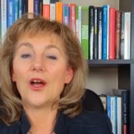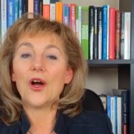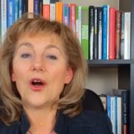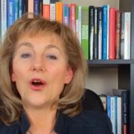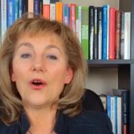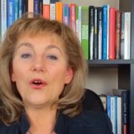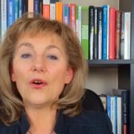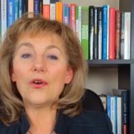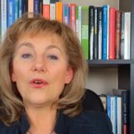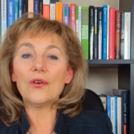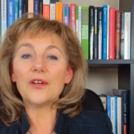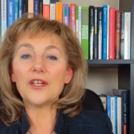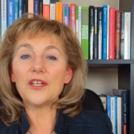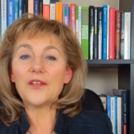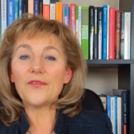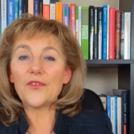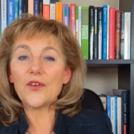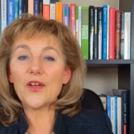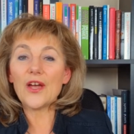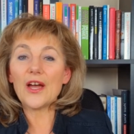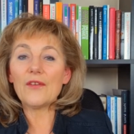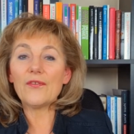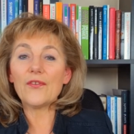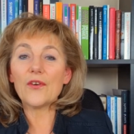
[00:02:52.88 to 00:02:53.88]
or if
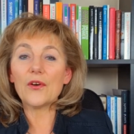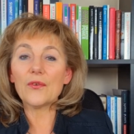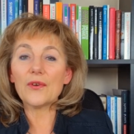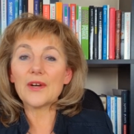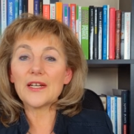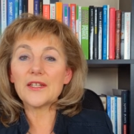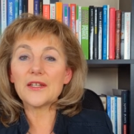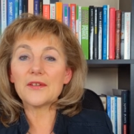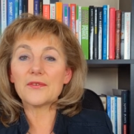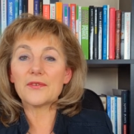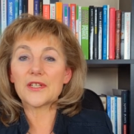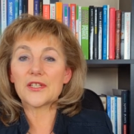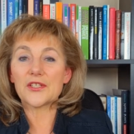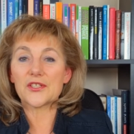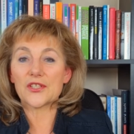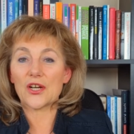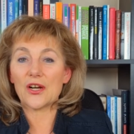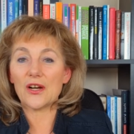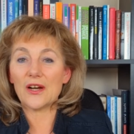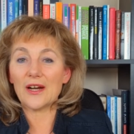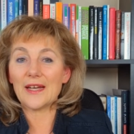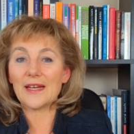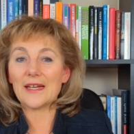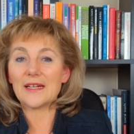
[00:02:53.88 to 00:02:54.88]
you have already
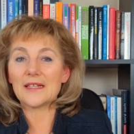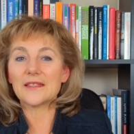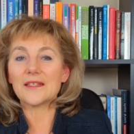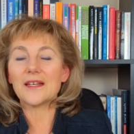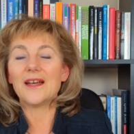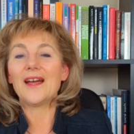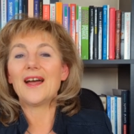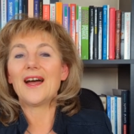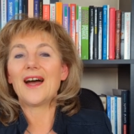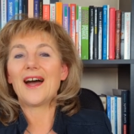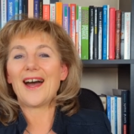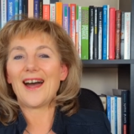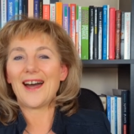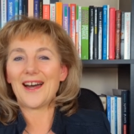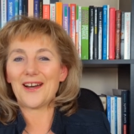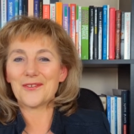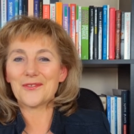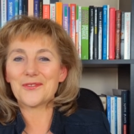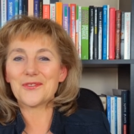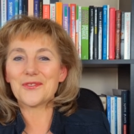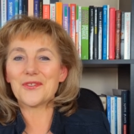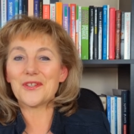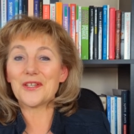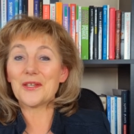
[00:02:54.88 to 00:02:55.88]
retired, how
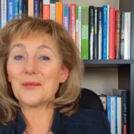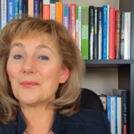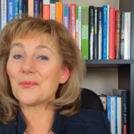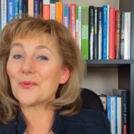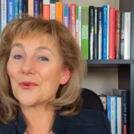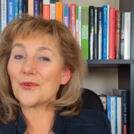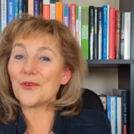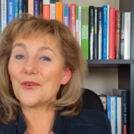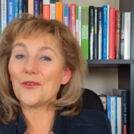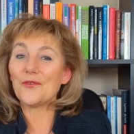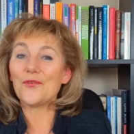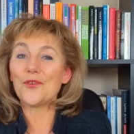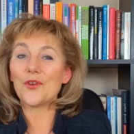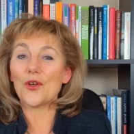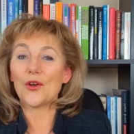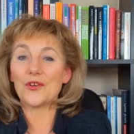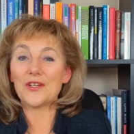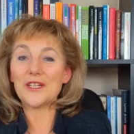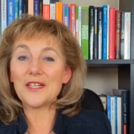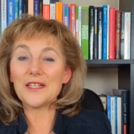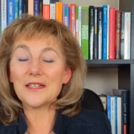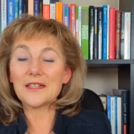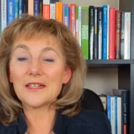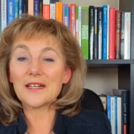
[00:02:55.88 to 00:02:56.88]
to improve your
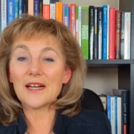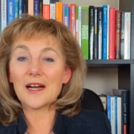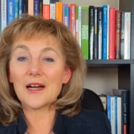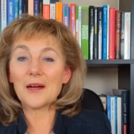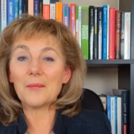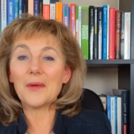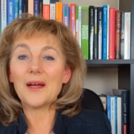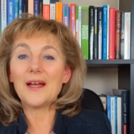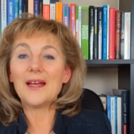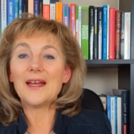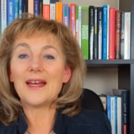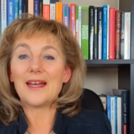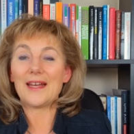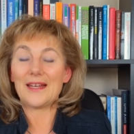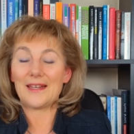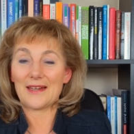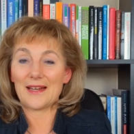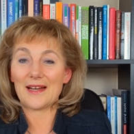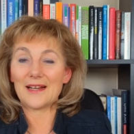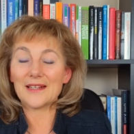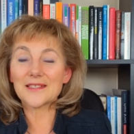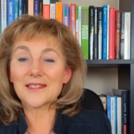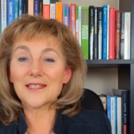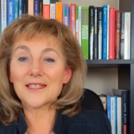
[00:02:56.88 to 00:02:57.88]
income and
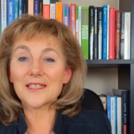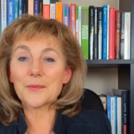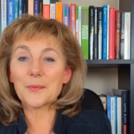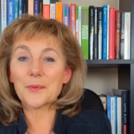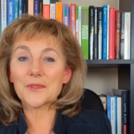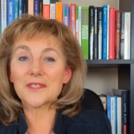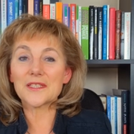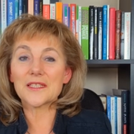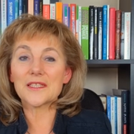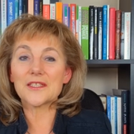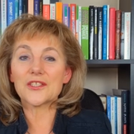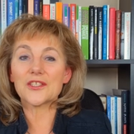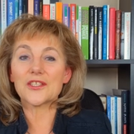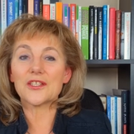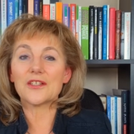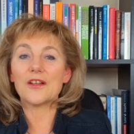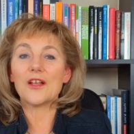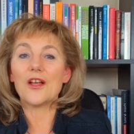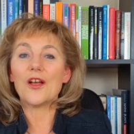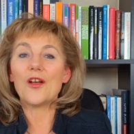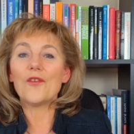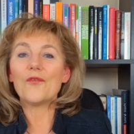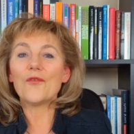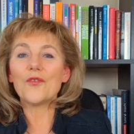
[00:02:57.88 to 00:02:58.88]
asset position
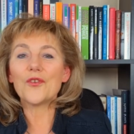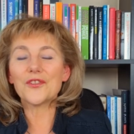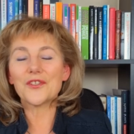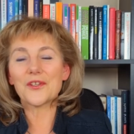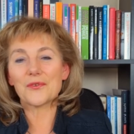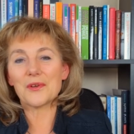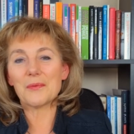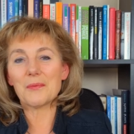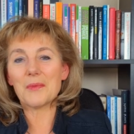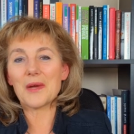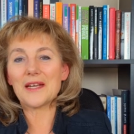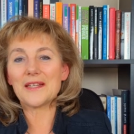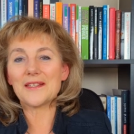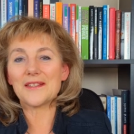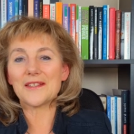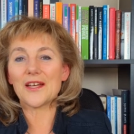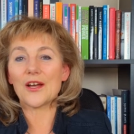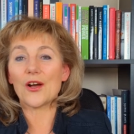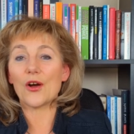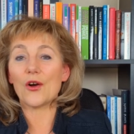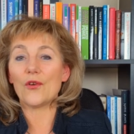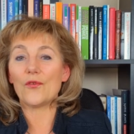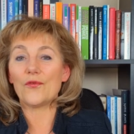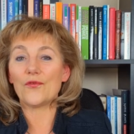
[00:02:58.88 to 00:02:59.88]
for the remainder
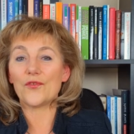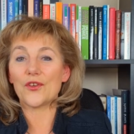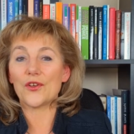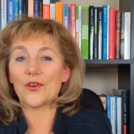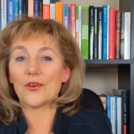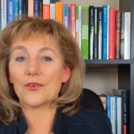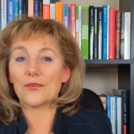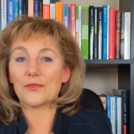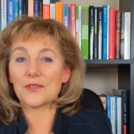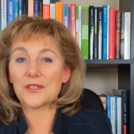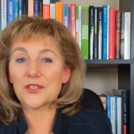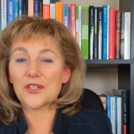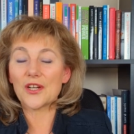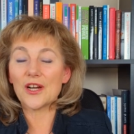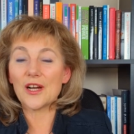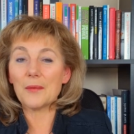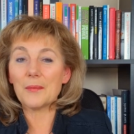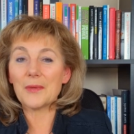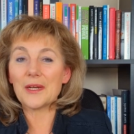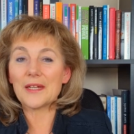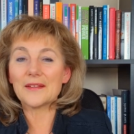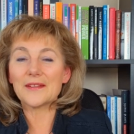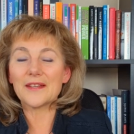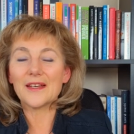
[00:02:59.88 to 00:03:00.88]
of your
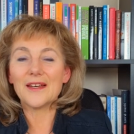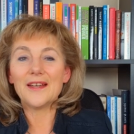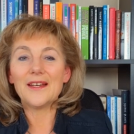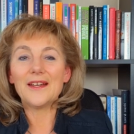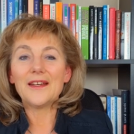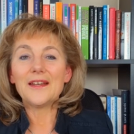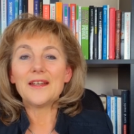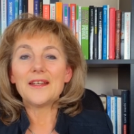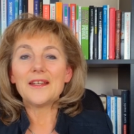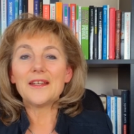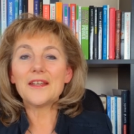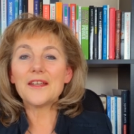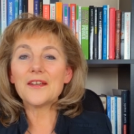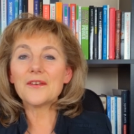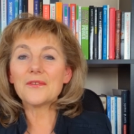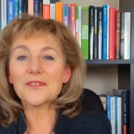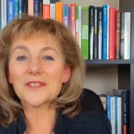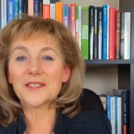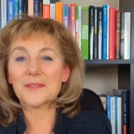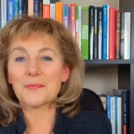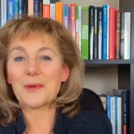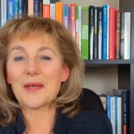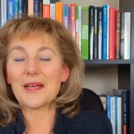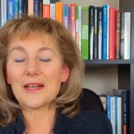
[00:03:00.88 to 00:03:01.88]
retirement,
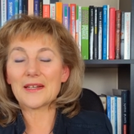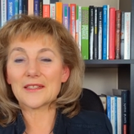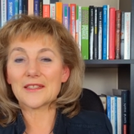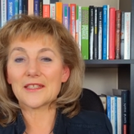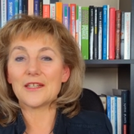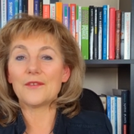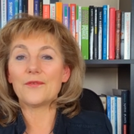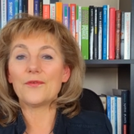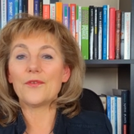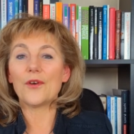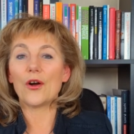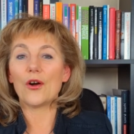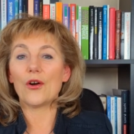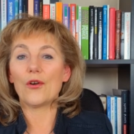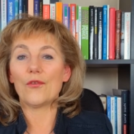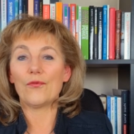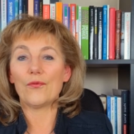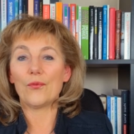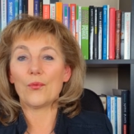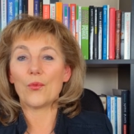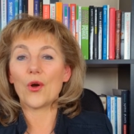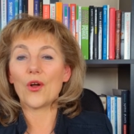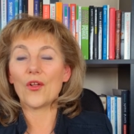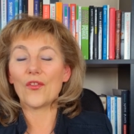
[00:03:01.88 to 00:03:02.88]
irrespective of
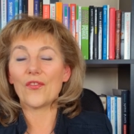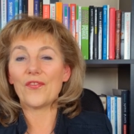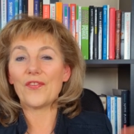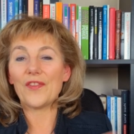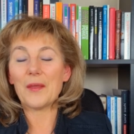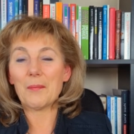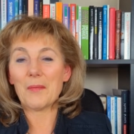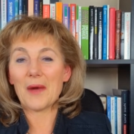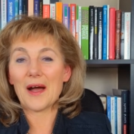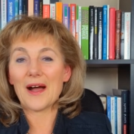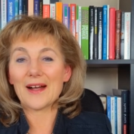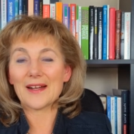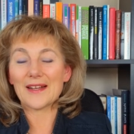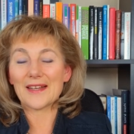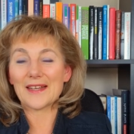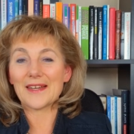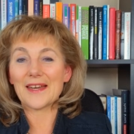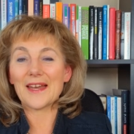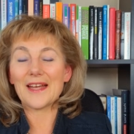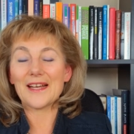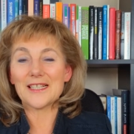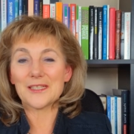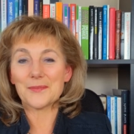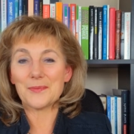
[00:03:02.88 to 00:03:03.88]
what the market
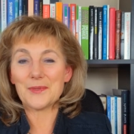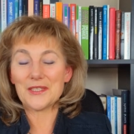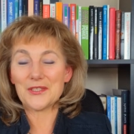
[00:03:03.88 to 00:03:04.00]
has been